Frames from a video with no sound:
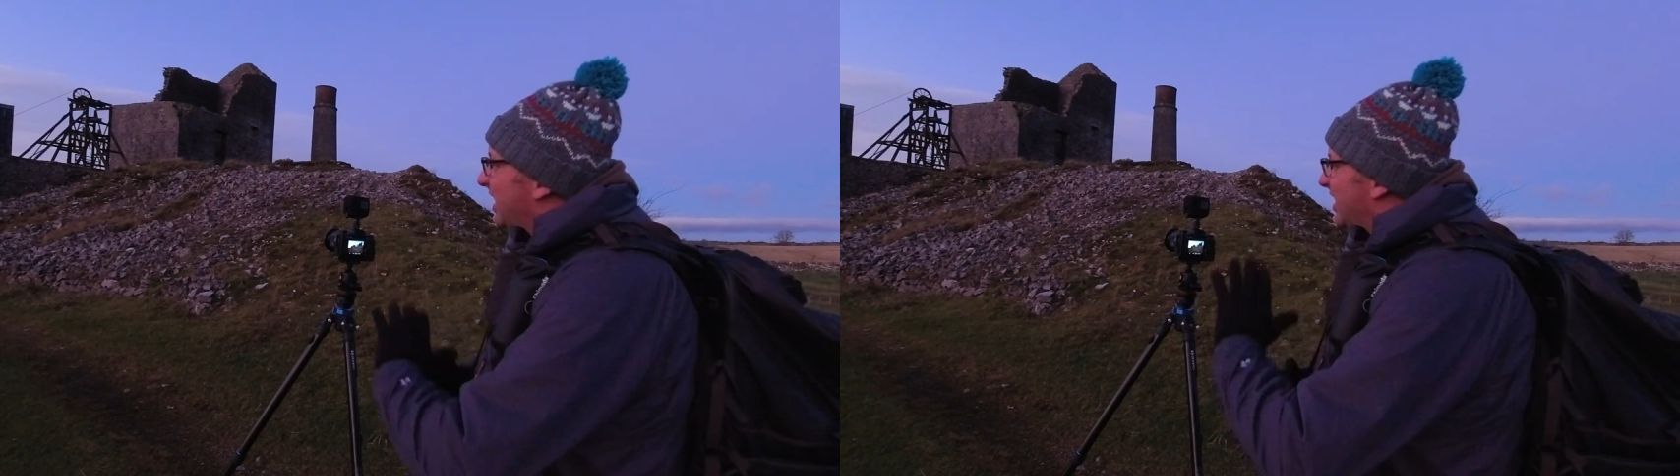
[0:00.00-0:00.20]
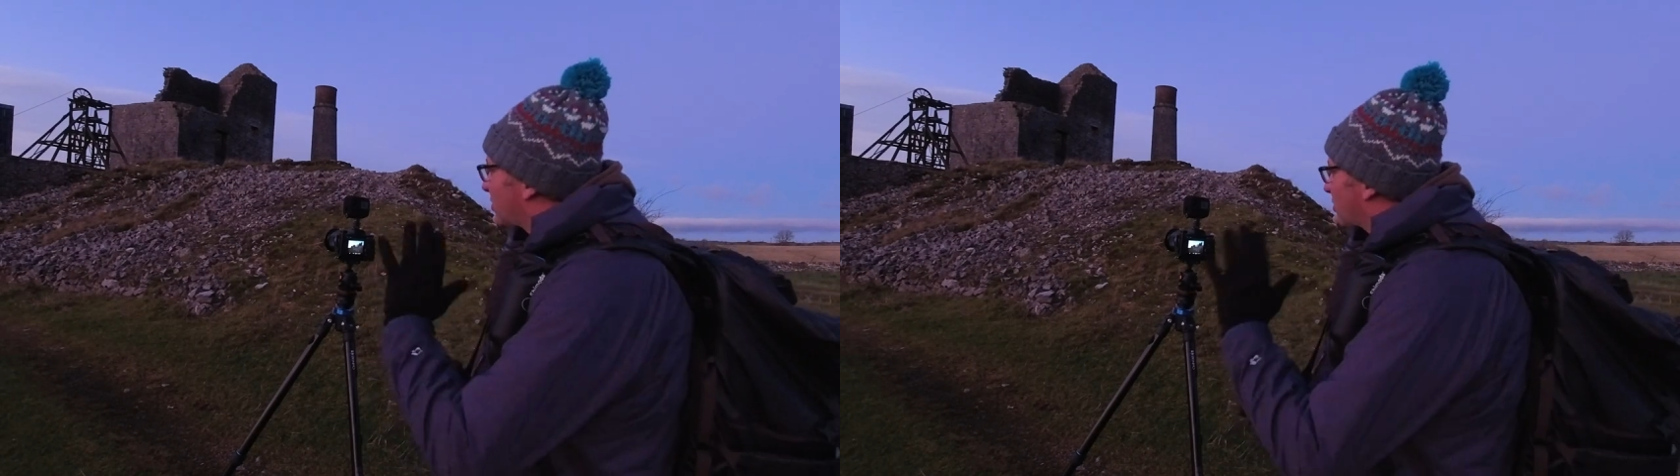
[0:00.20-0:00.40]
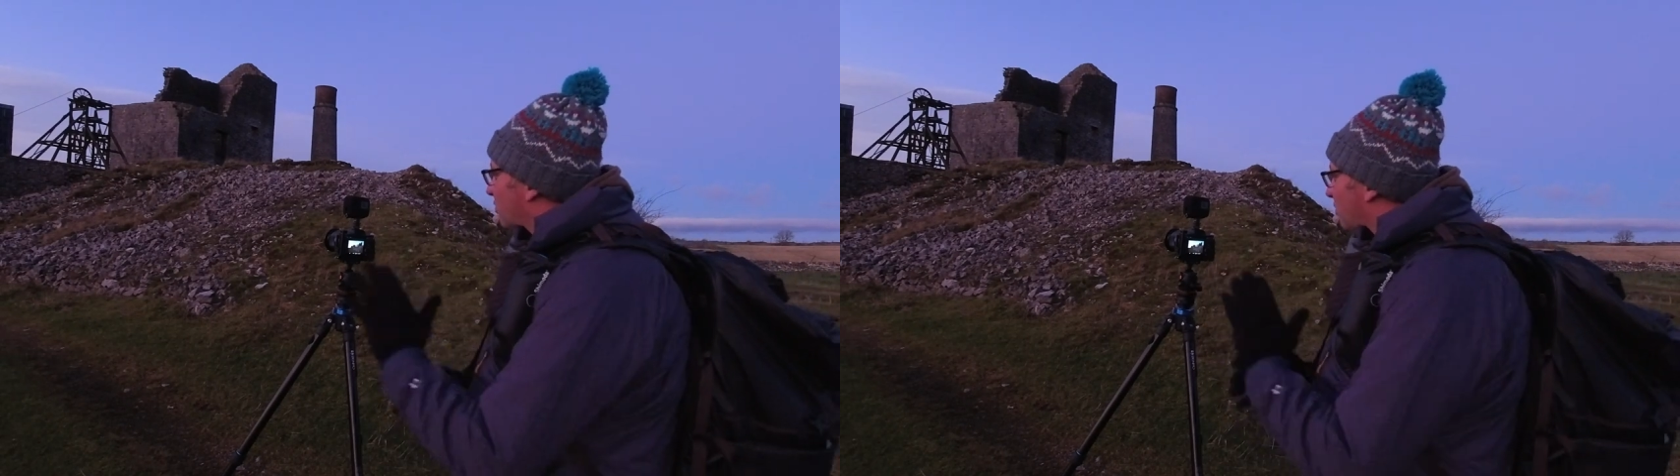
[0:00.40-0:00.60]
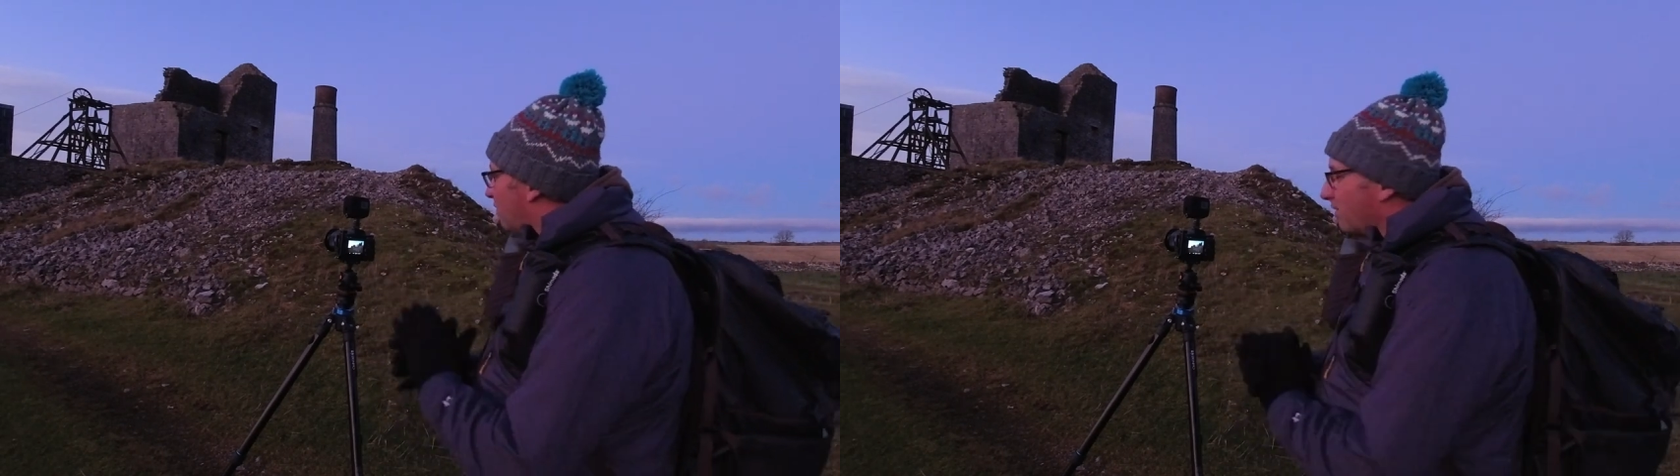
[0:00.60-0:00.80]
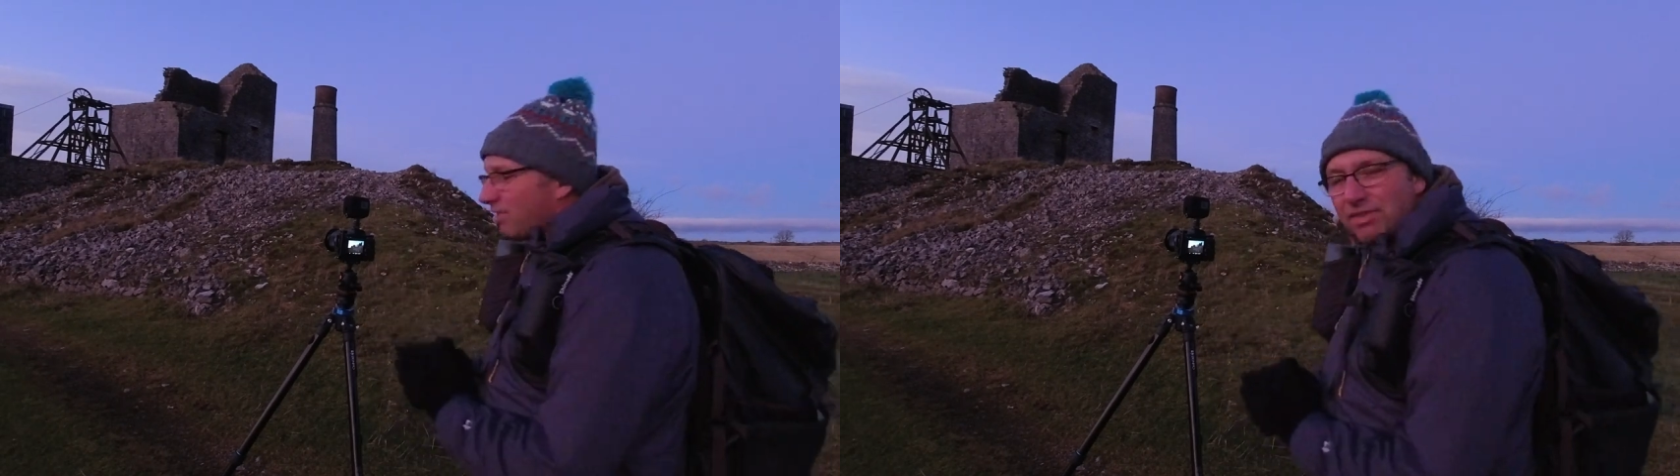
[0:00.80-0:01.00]
it's got
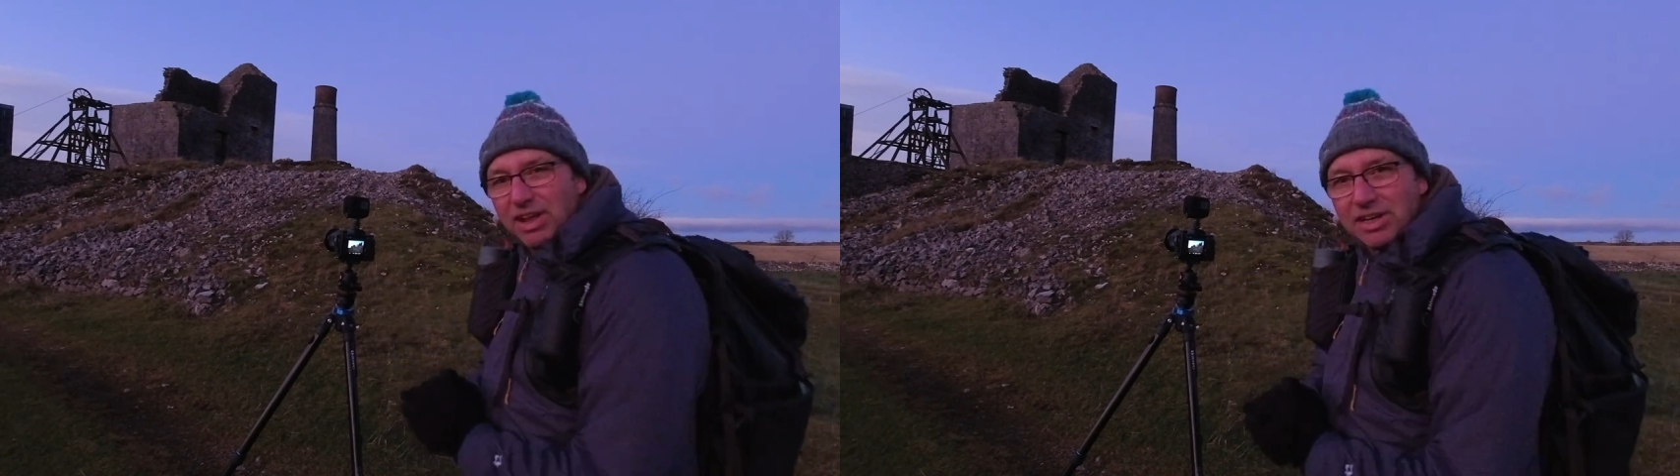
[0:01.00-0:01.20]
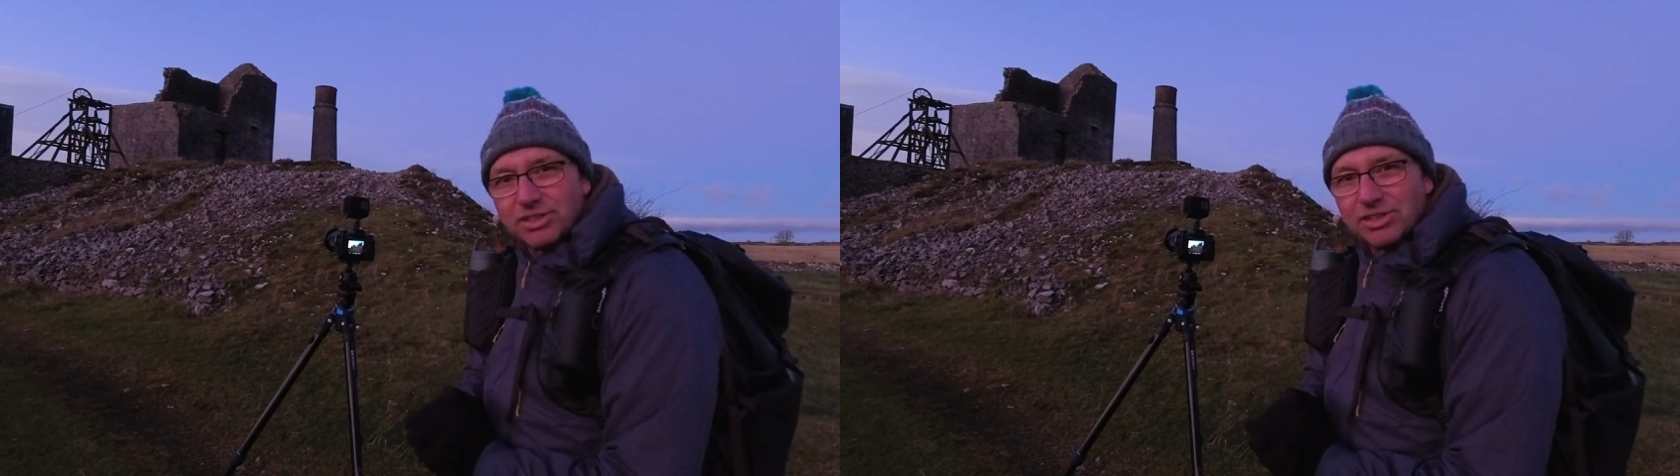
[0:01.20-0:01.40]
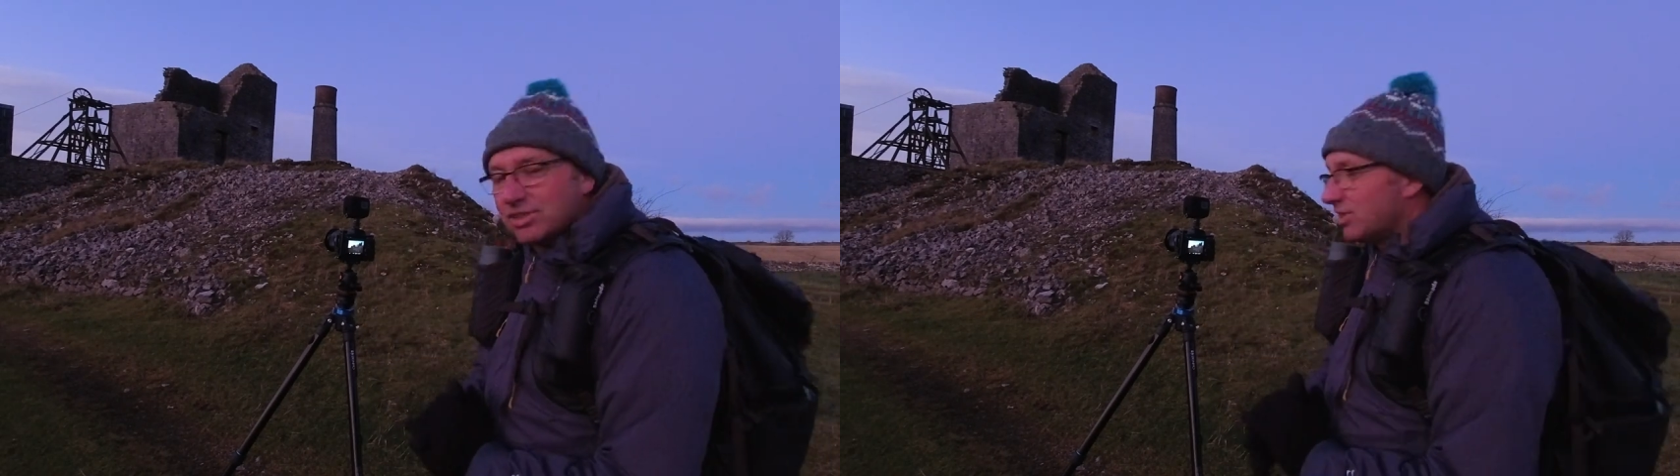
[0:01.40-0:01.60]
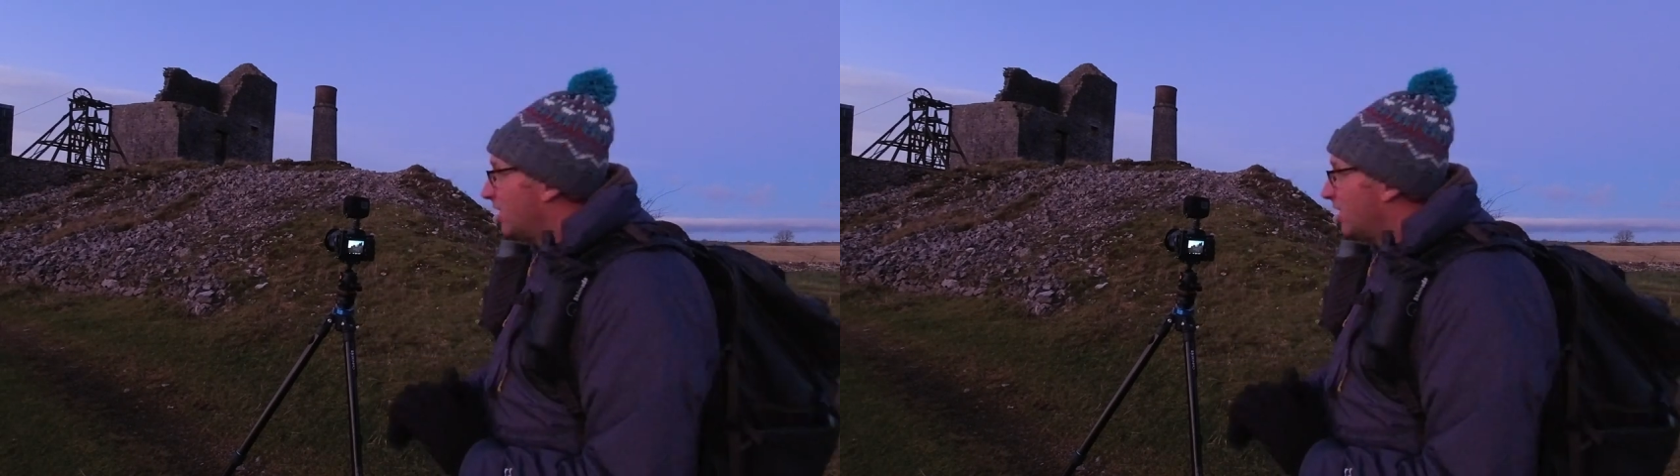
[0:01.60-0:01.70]
lovely reflections.